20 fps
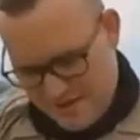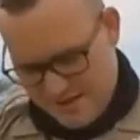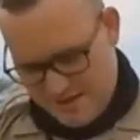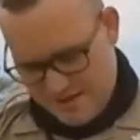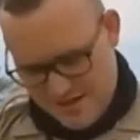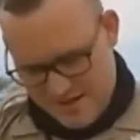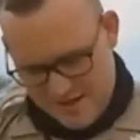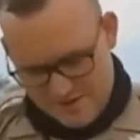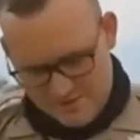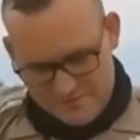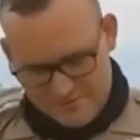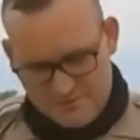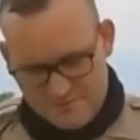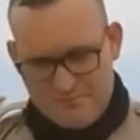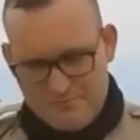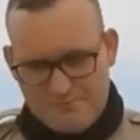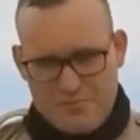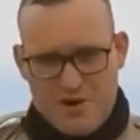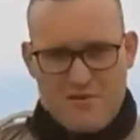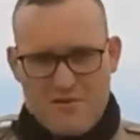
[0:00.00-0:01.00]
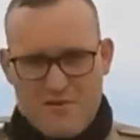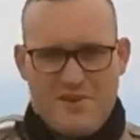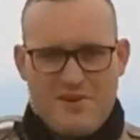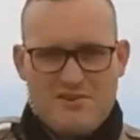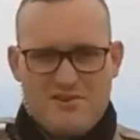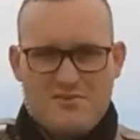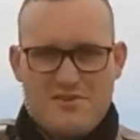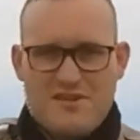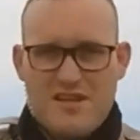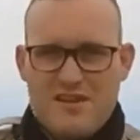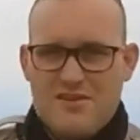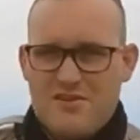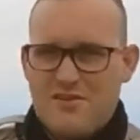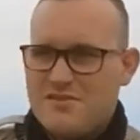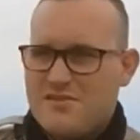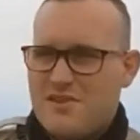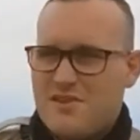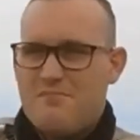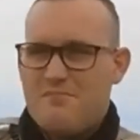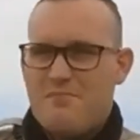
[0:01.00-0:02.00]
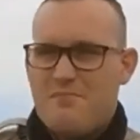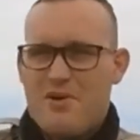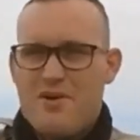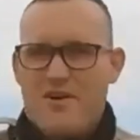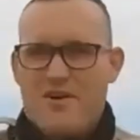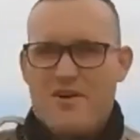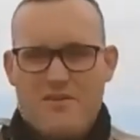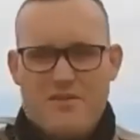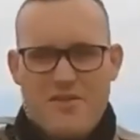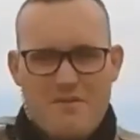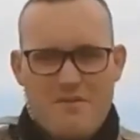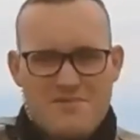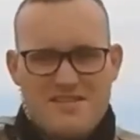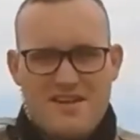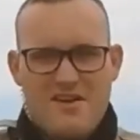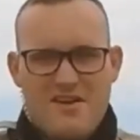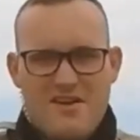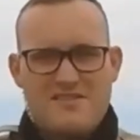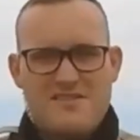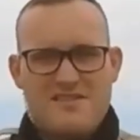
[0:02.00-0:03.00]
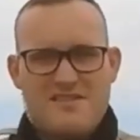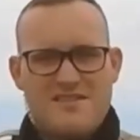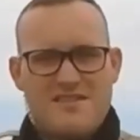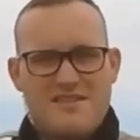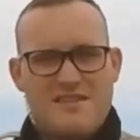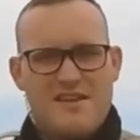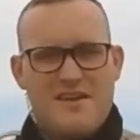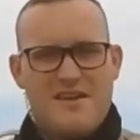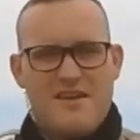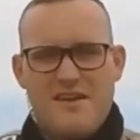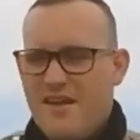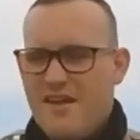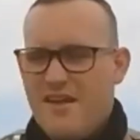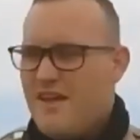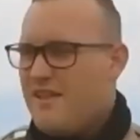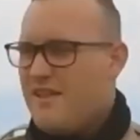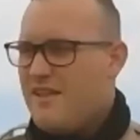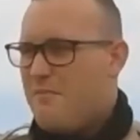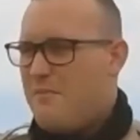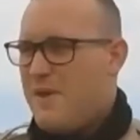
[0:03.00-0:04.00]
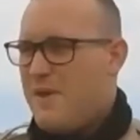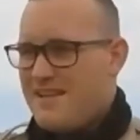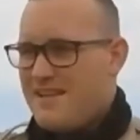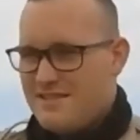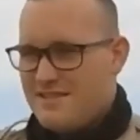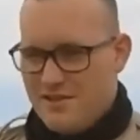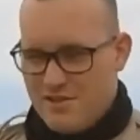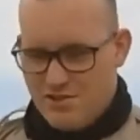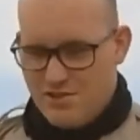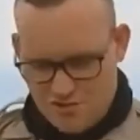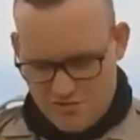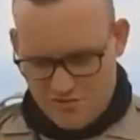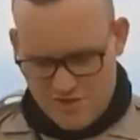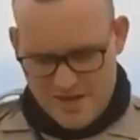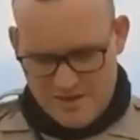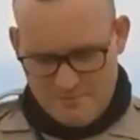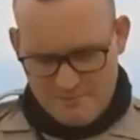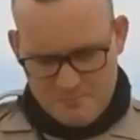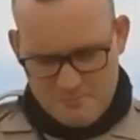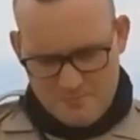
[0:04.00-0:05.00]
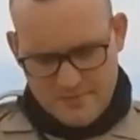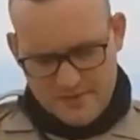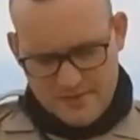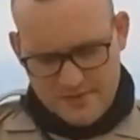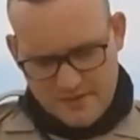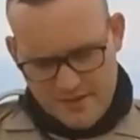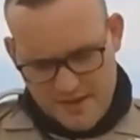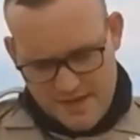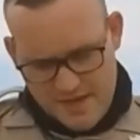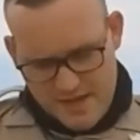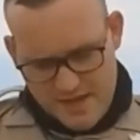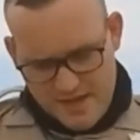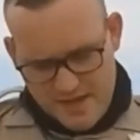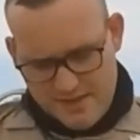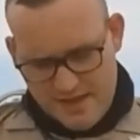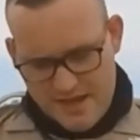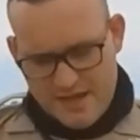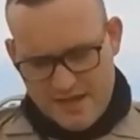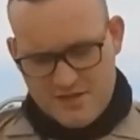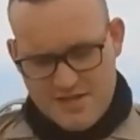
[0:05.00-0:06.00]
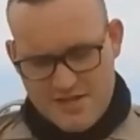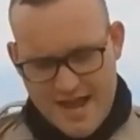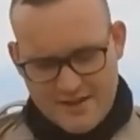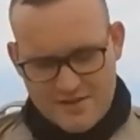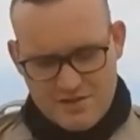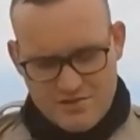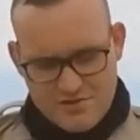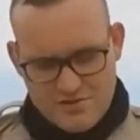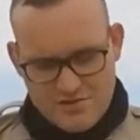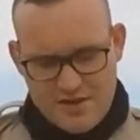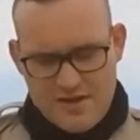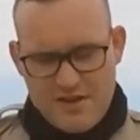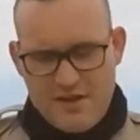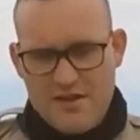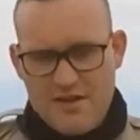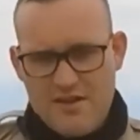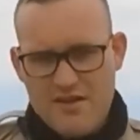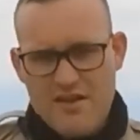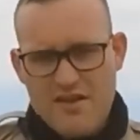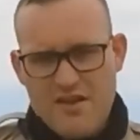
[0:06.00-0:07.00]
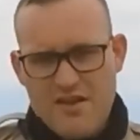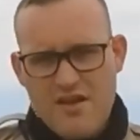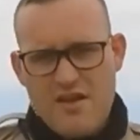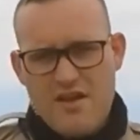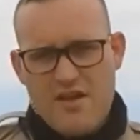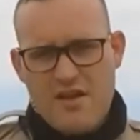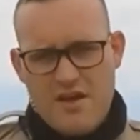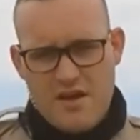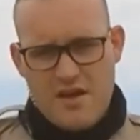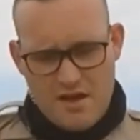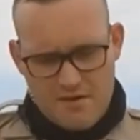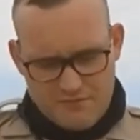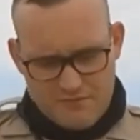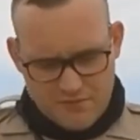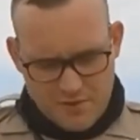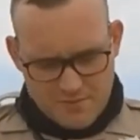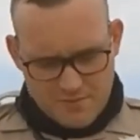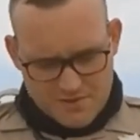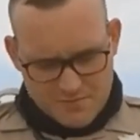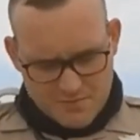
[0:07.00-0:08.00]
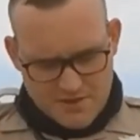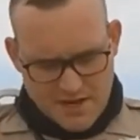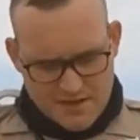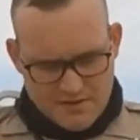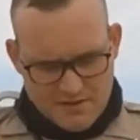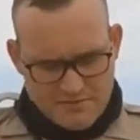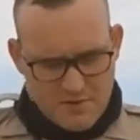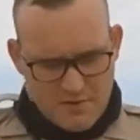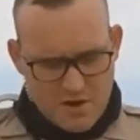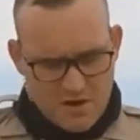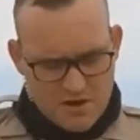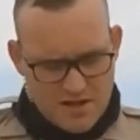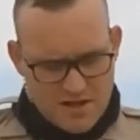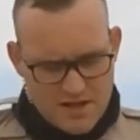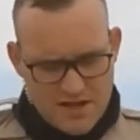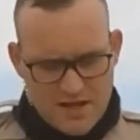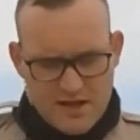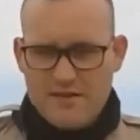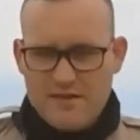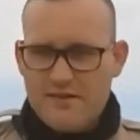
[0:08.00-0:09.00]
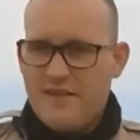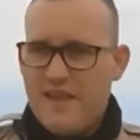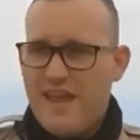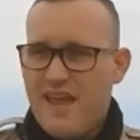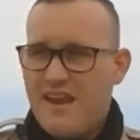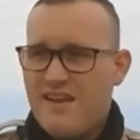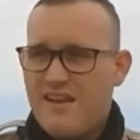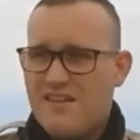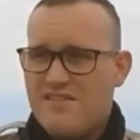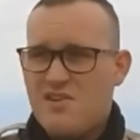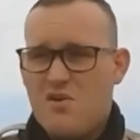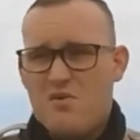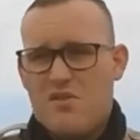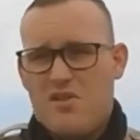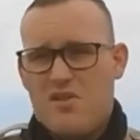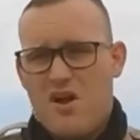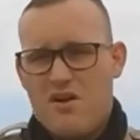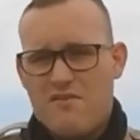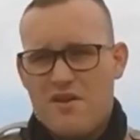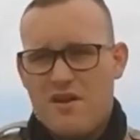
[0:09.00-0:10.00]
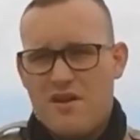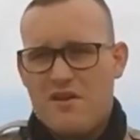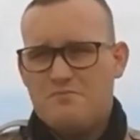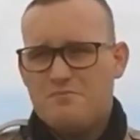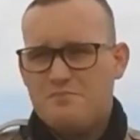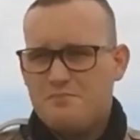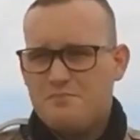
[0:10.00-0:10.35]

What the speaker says: Now, bark beetles, what they do is they burrow themselves into the base of the tree, and they attack the tree from its protective bark and laying its own larva